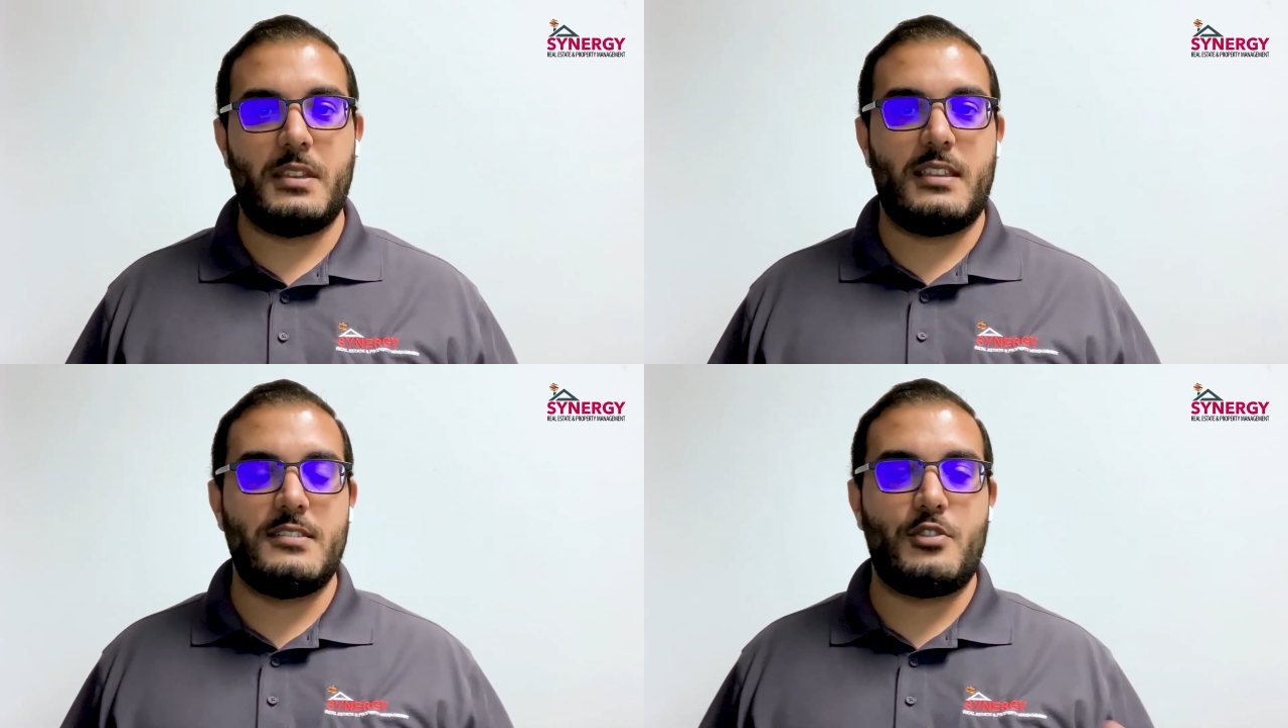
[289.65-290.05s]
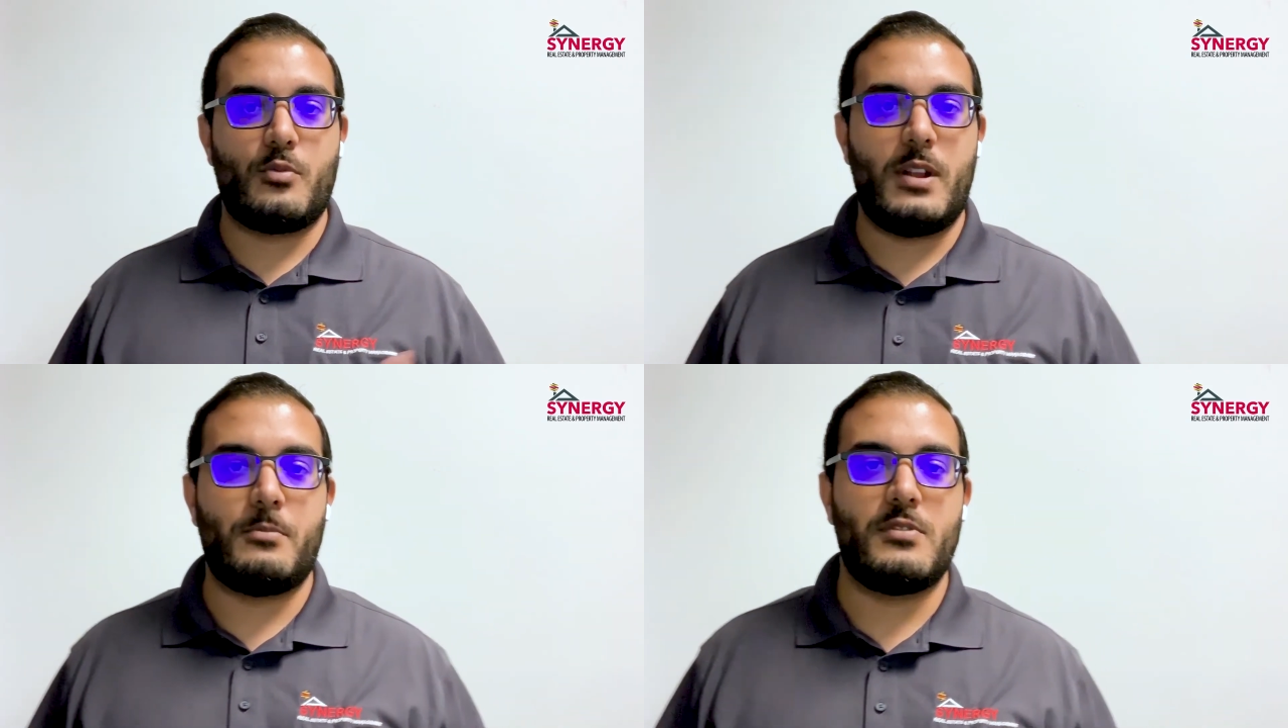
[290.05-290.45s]
because you're
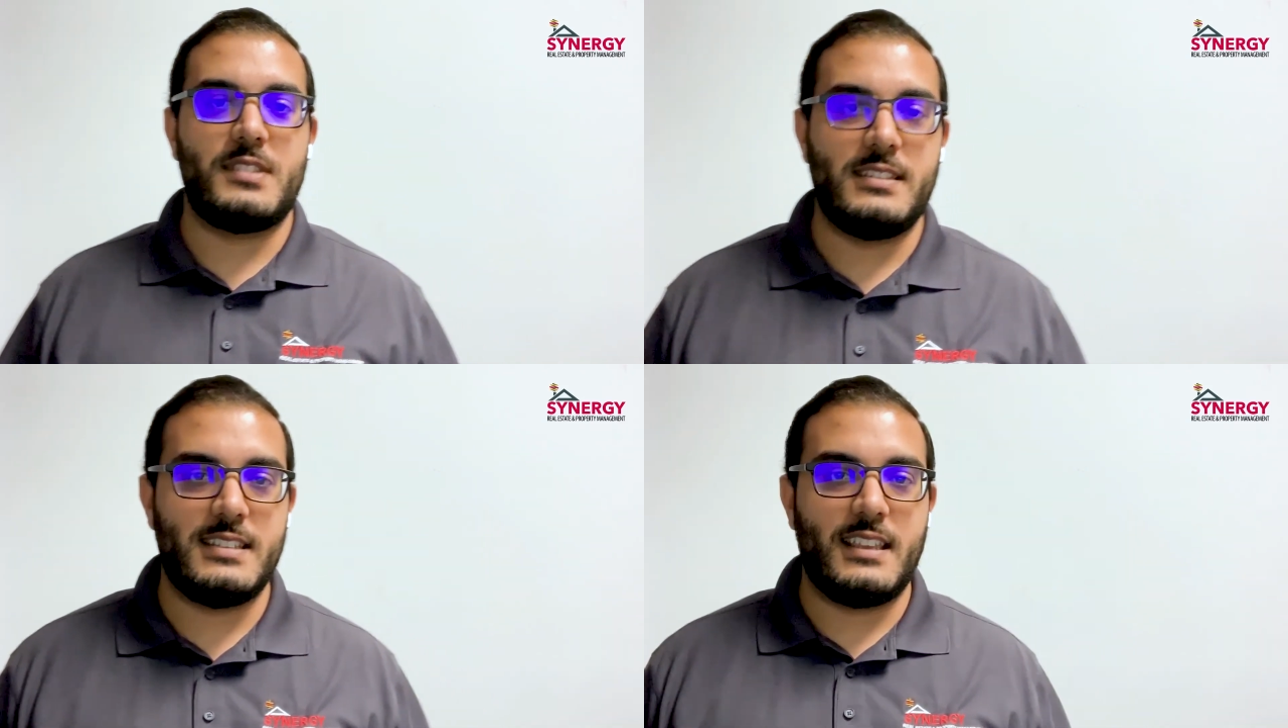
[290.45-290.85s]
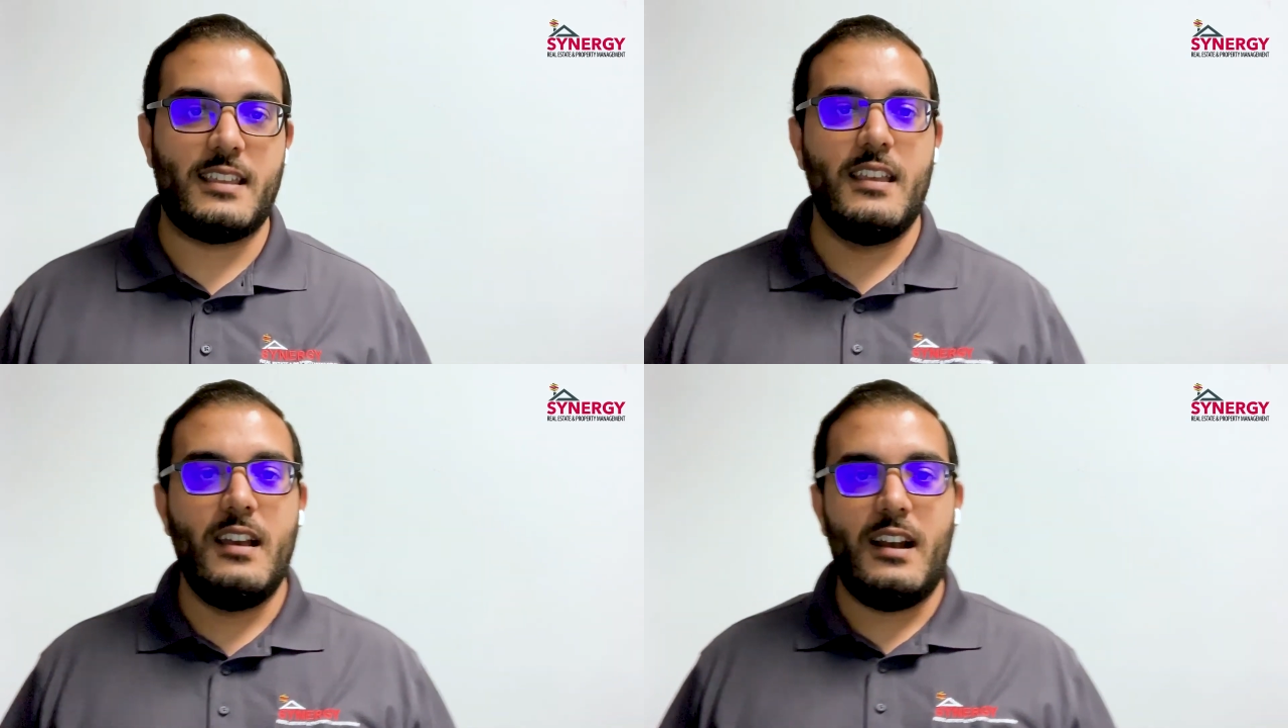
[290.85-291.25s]
representing
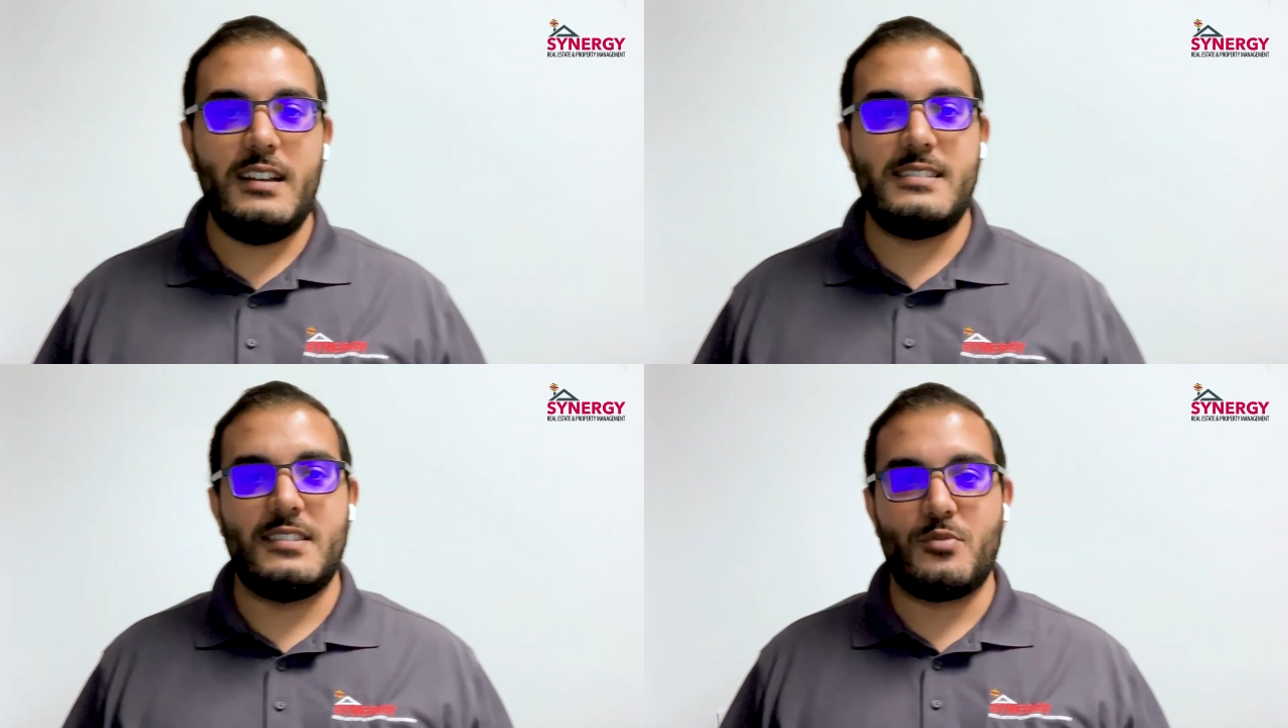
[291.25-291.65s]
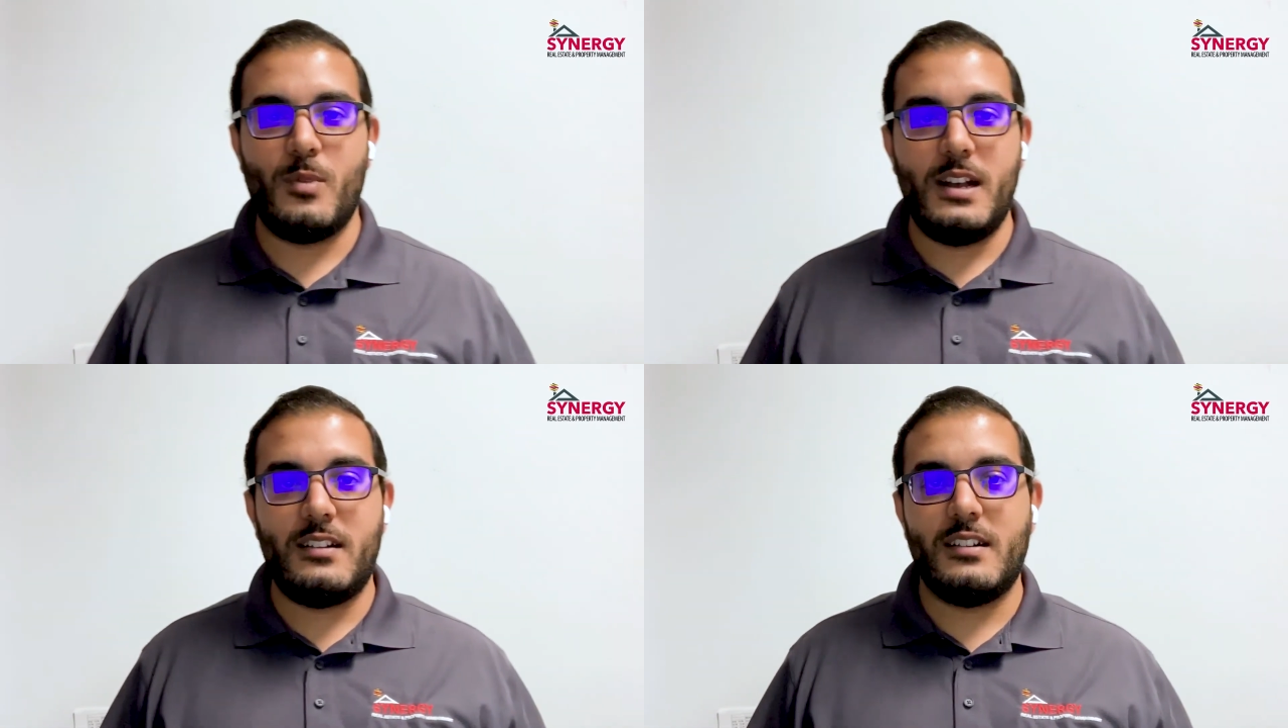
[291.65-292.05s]
us as
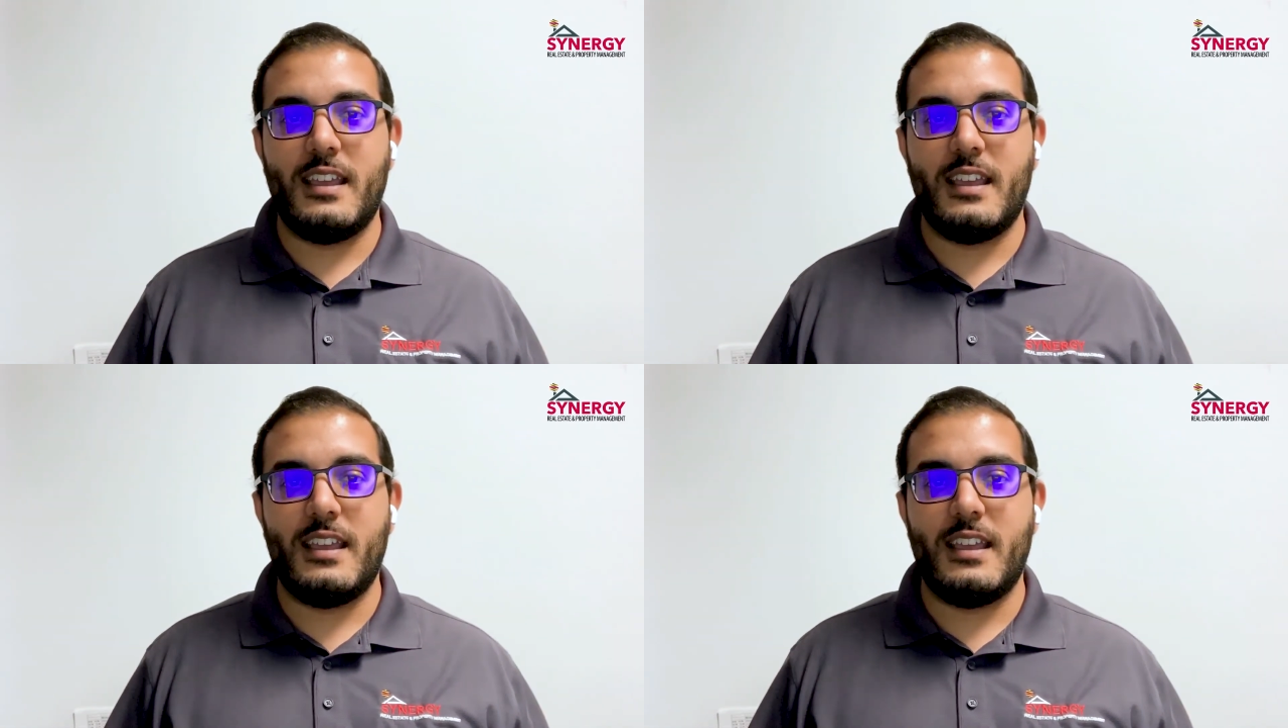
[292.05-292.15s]
well.